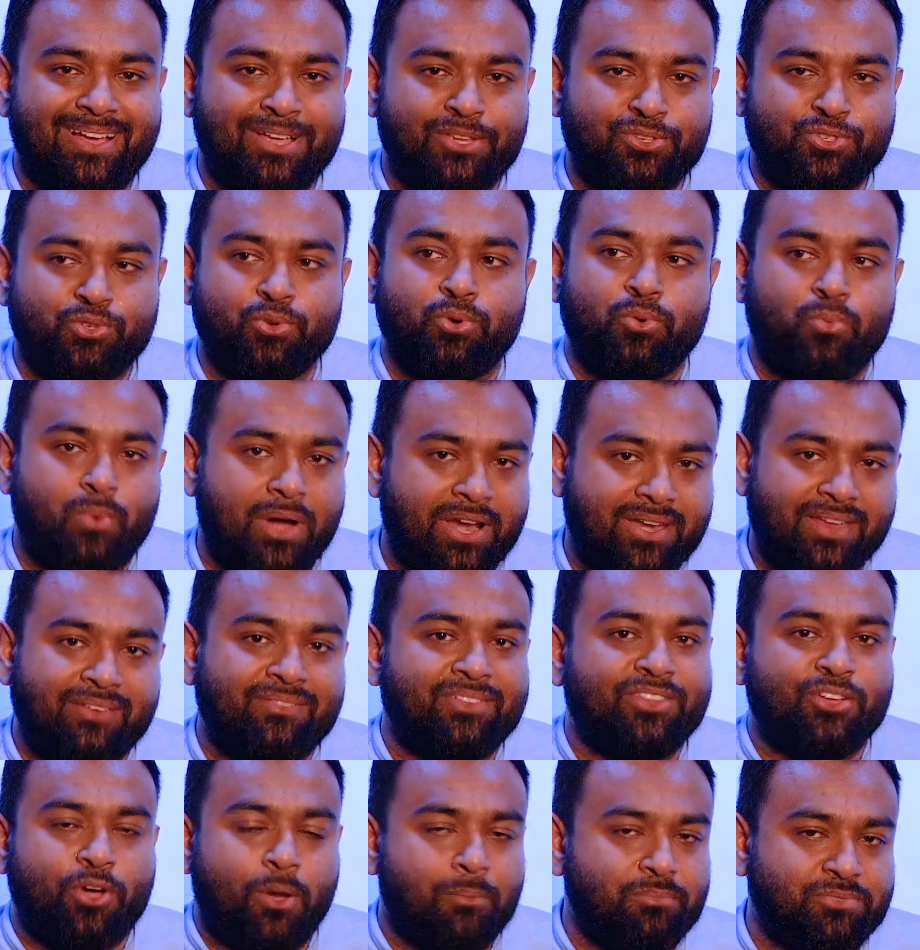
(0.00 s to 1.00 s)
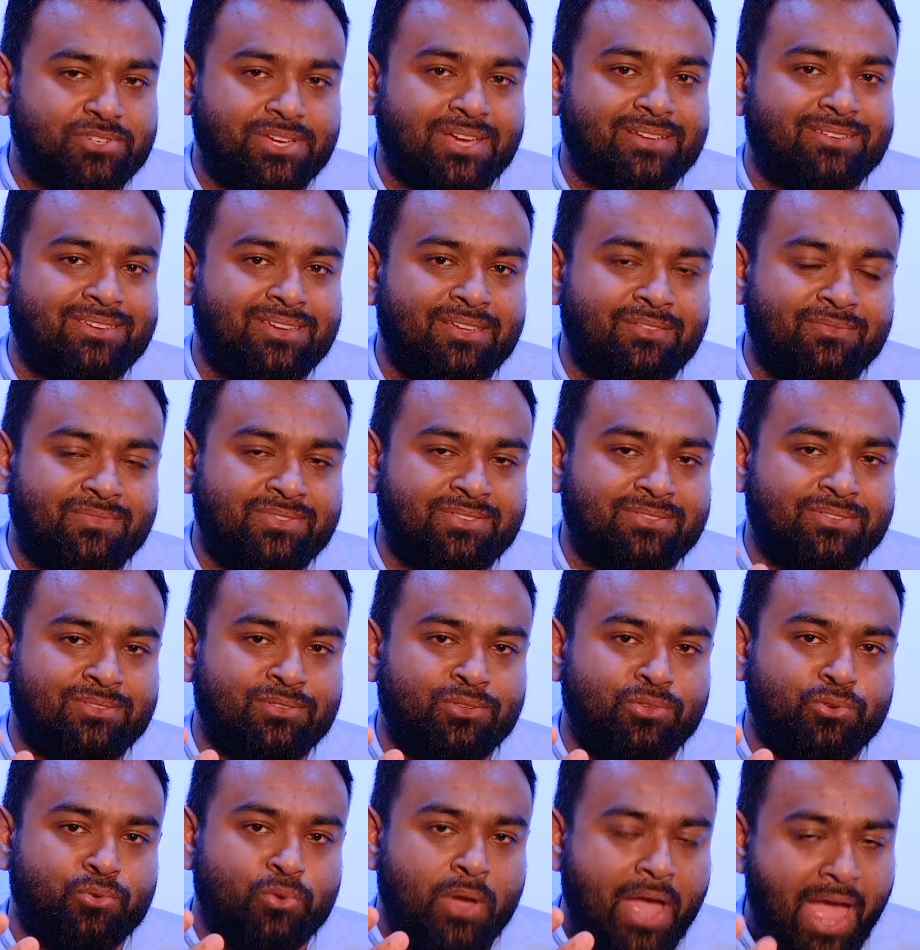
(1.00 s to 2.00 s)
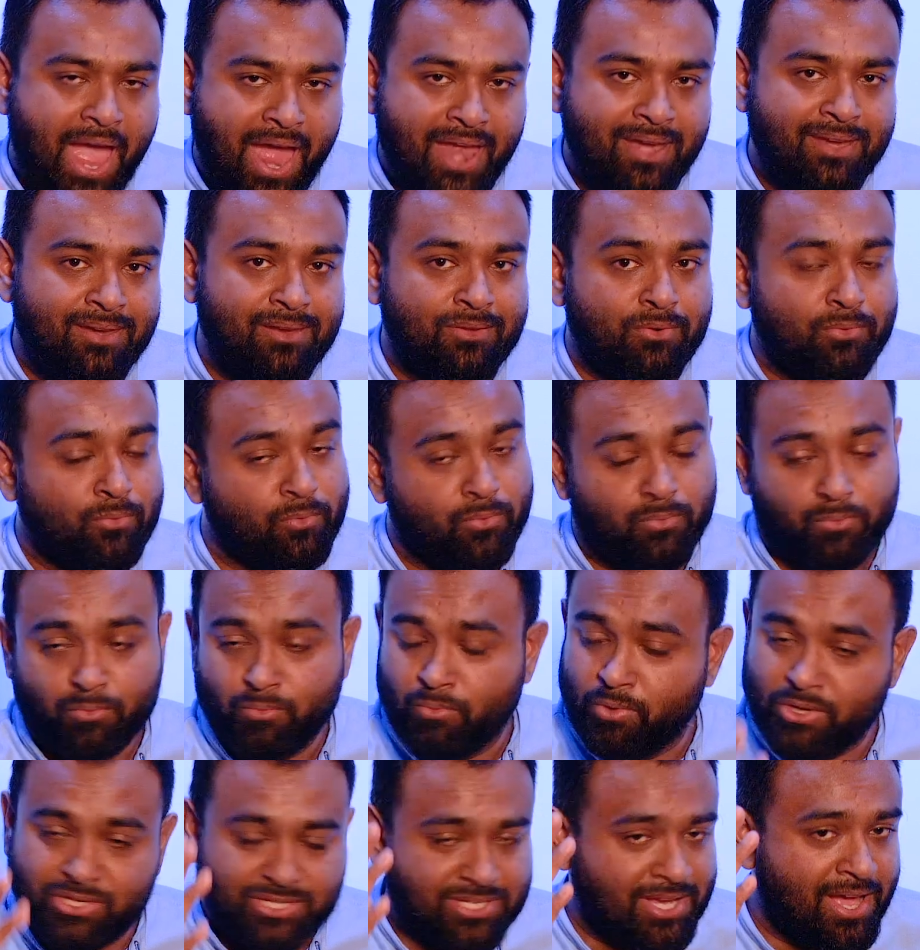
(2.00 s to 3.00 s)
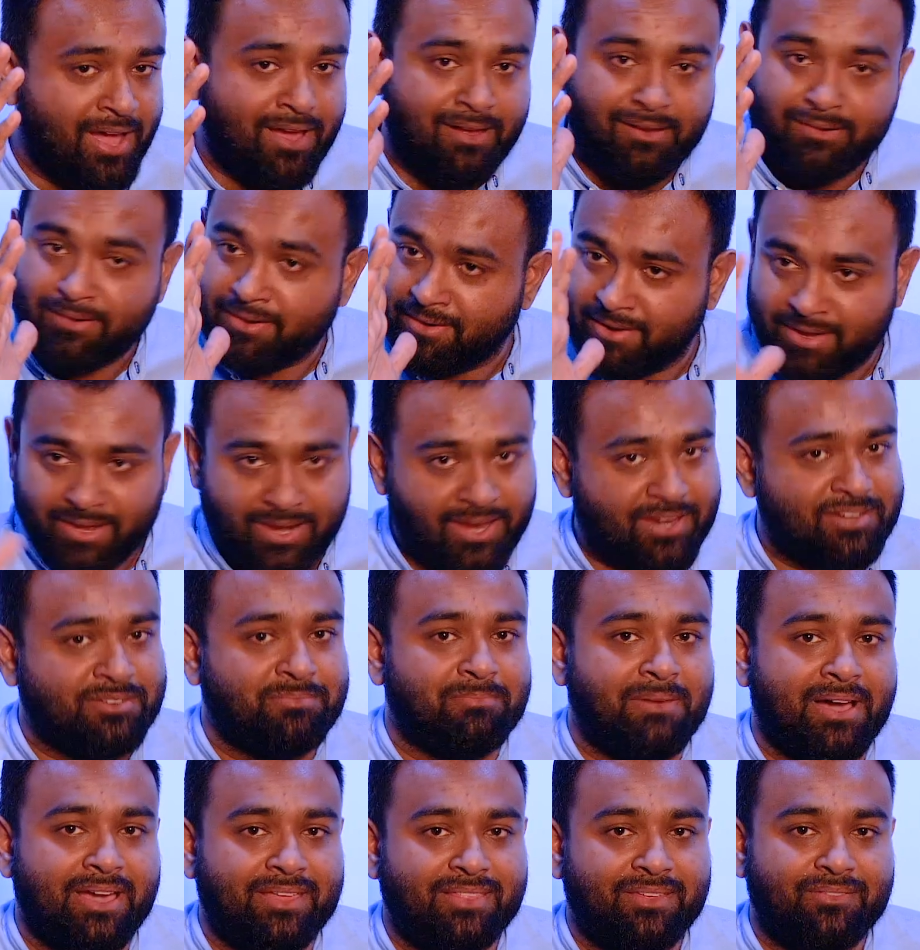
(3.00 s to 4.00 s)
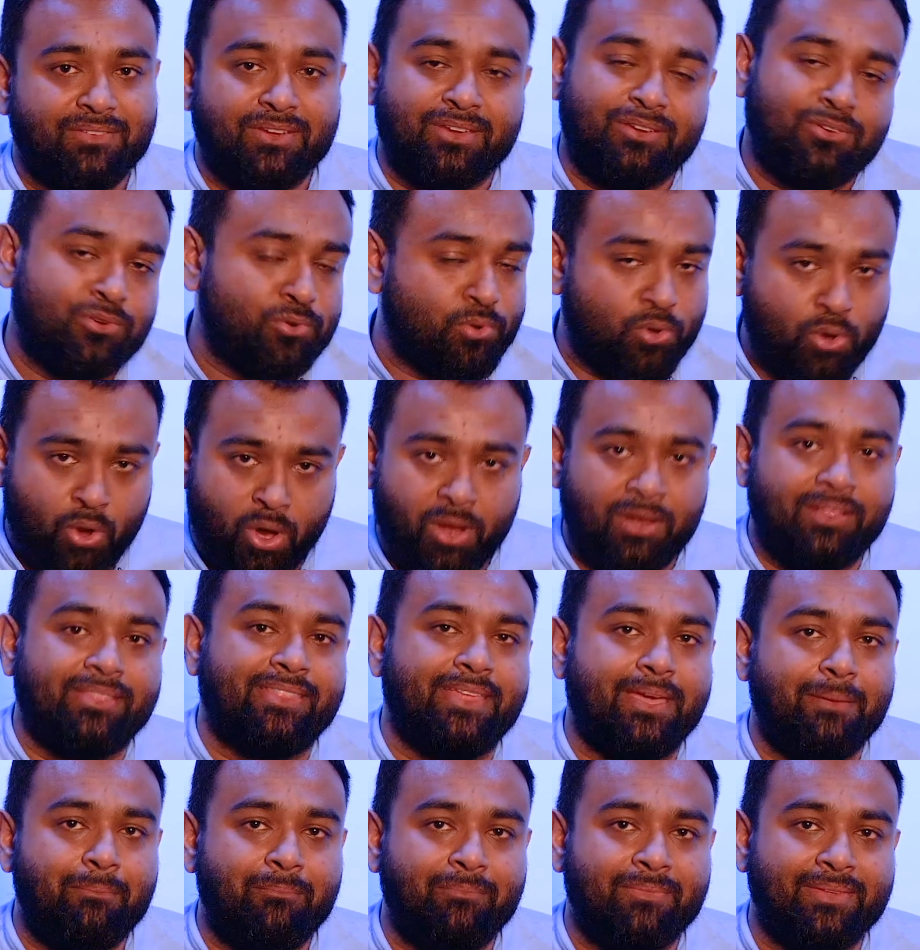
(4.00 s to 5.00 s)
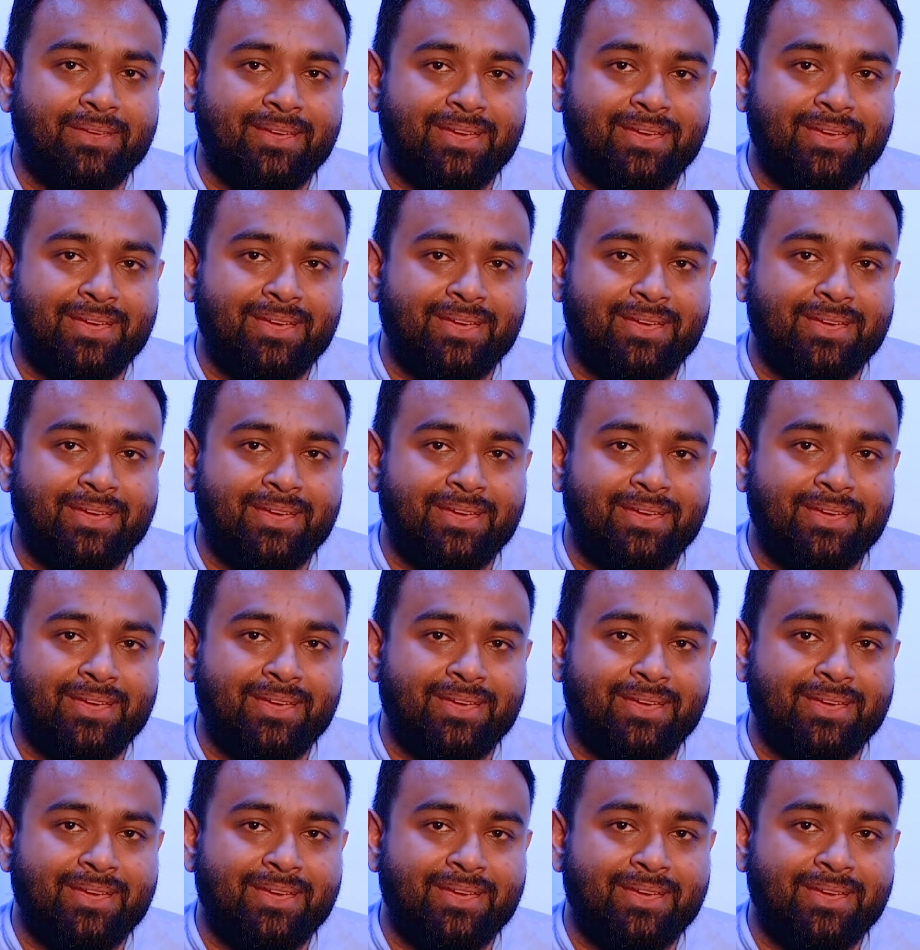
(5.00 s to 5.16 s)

So whatever the objectives you had, which are correct by the way, to call them,